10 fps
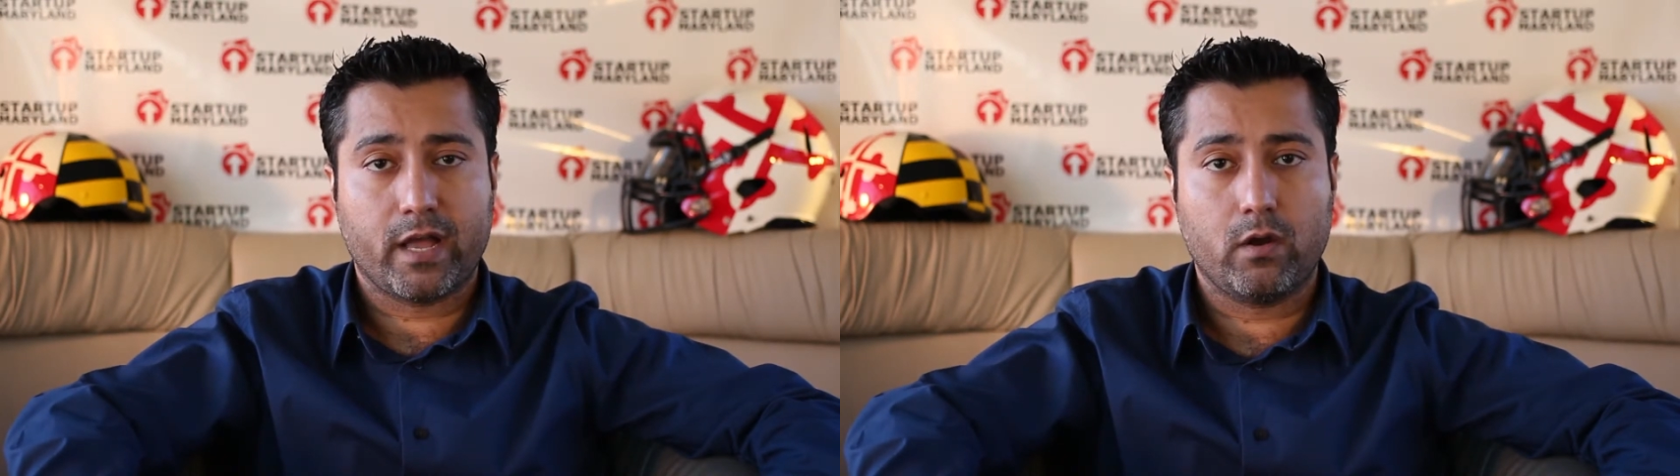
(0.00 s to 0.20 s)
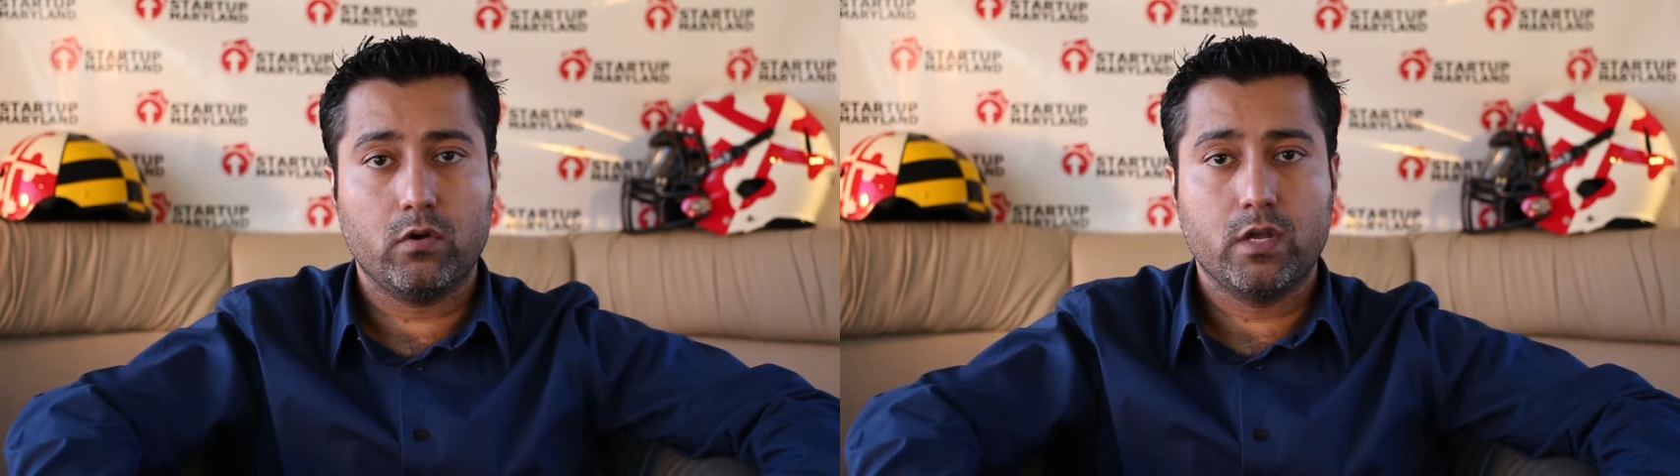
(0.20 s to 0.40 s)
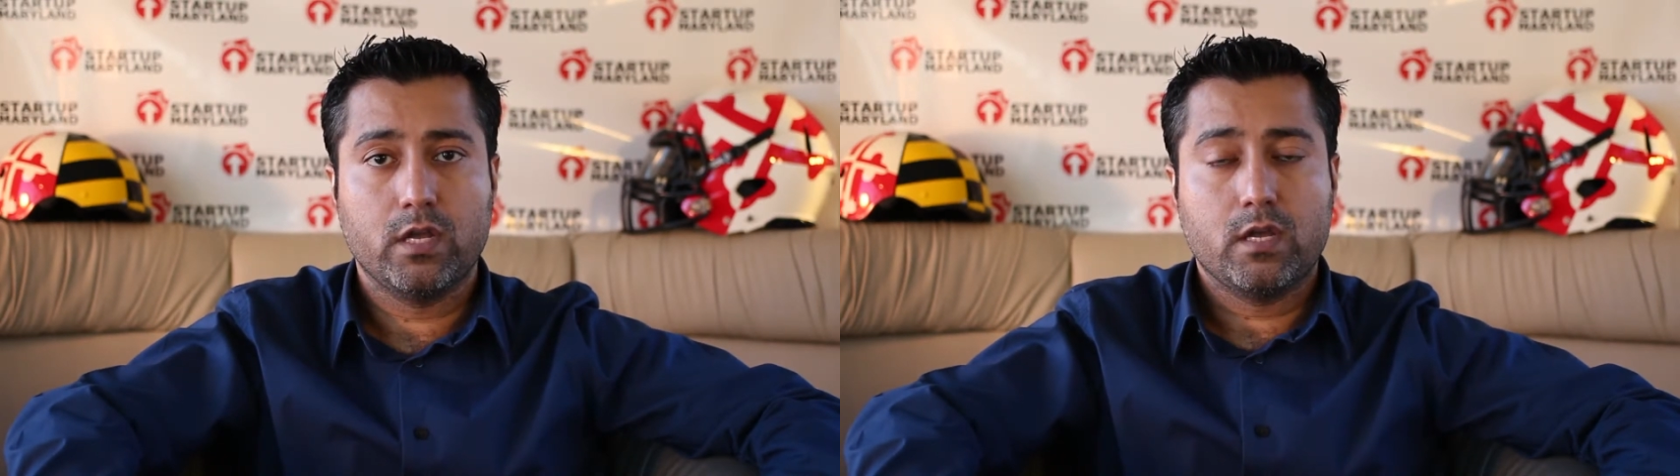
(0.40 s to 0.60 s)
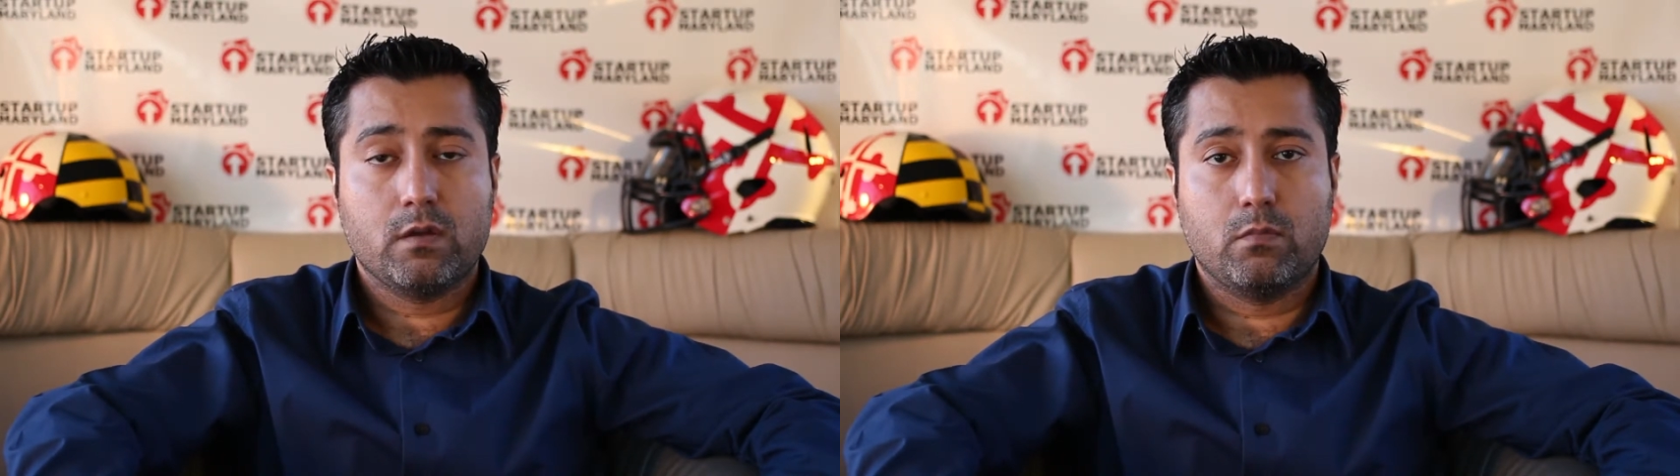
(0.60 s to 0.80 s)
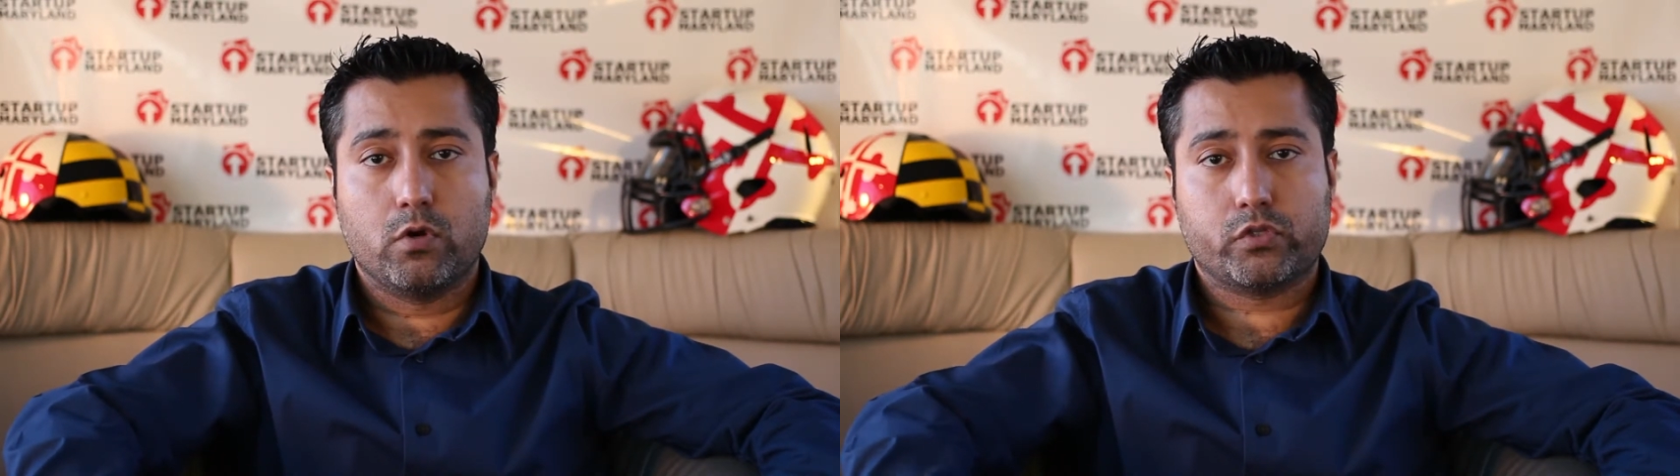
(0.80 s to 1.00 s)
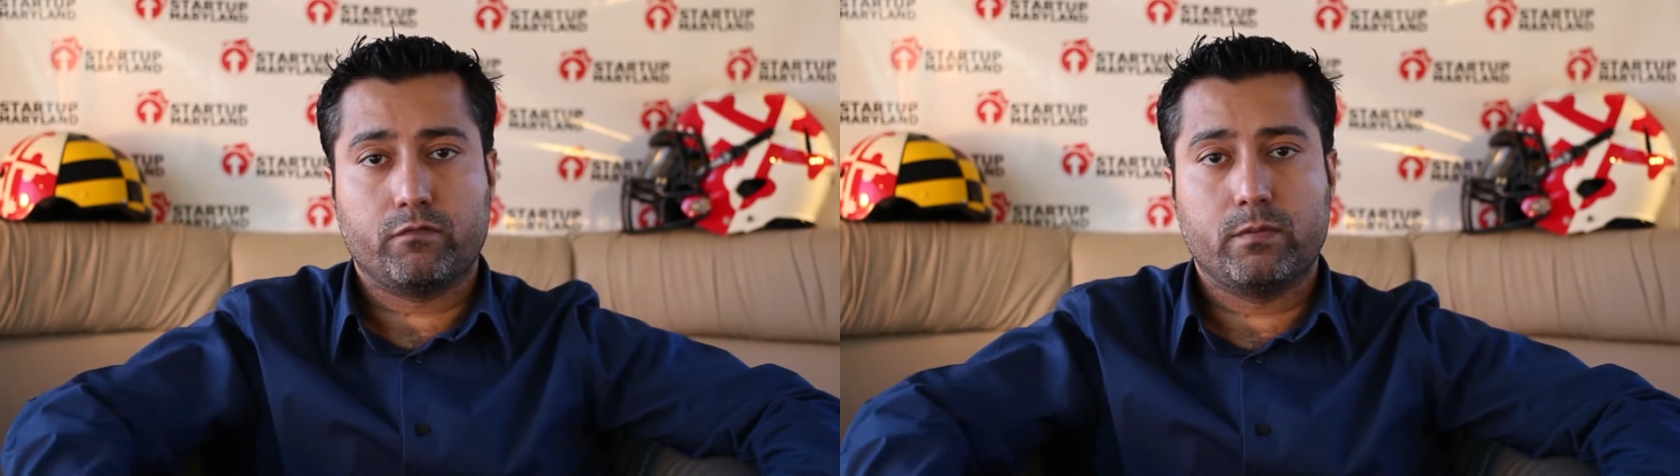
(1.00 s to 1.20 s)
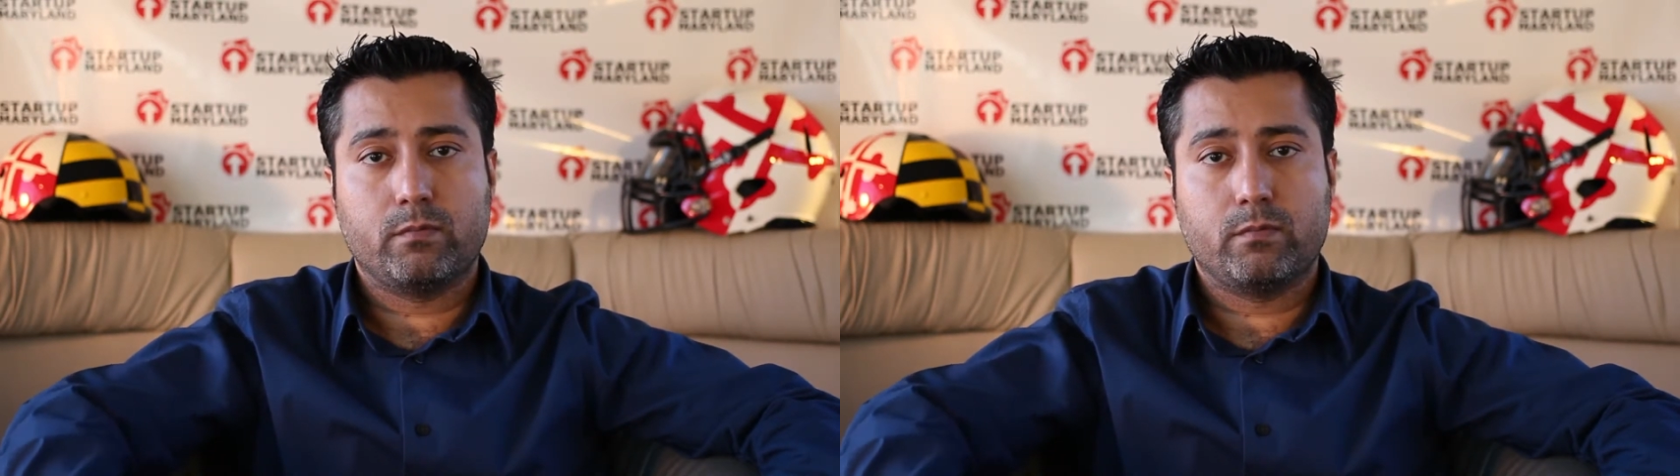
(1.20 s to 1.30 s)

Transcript: now most of